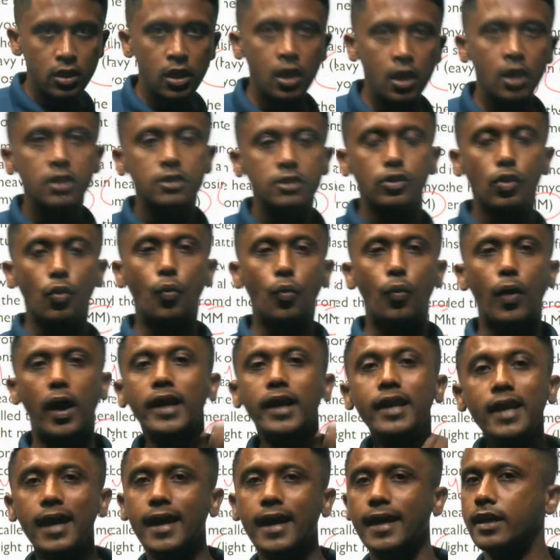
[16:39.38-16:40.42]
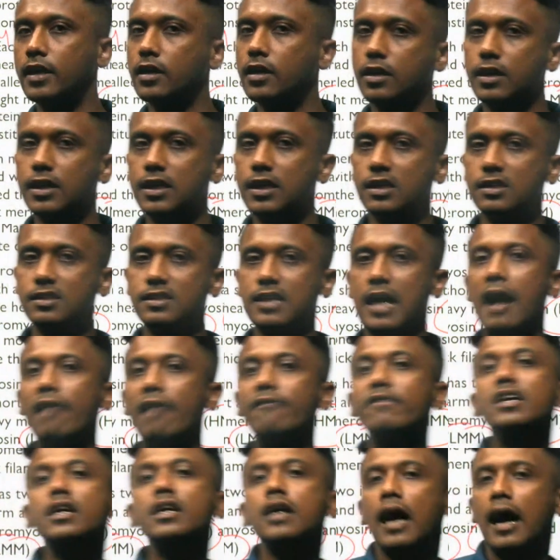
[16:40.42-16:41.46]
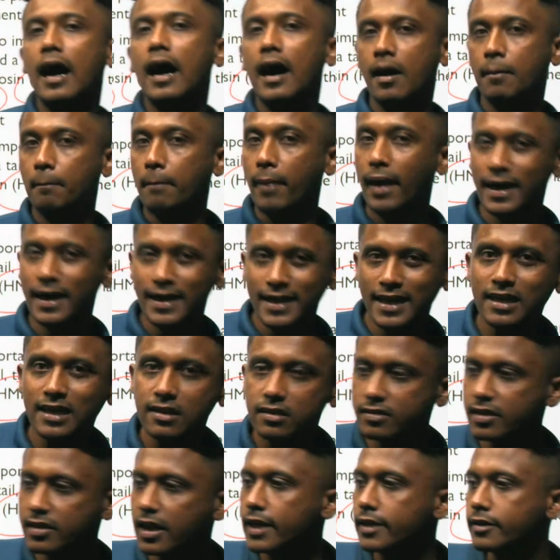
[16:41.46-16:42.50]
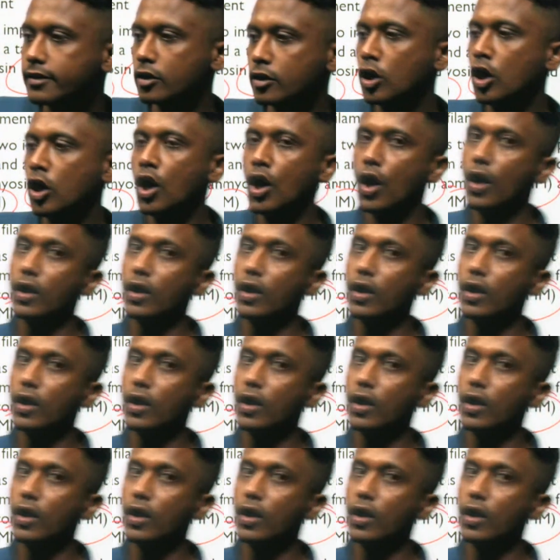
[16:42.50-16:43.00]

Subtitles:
So one head is having a binding site or an